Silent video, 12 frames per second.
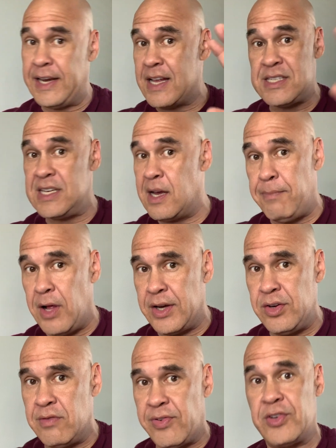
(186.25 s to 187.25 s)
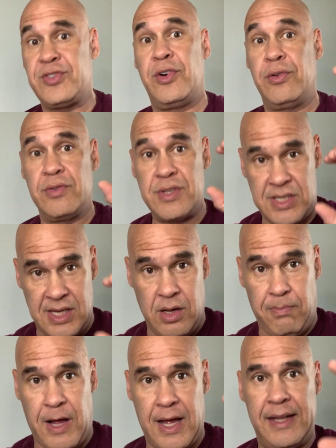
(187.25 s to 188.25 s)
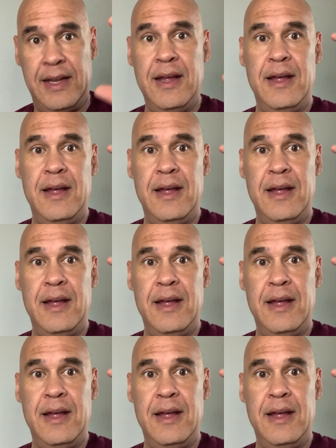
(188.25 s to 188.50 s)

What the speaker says: not Single Bond Universal, Single Bond.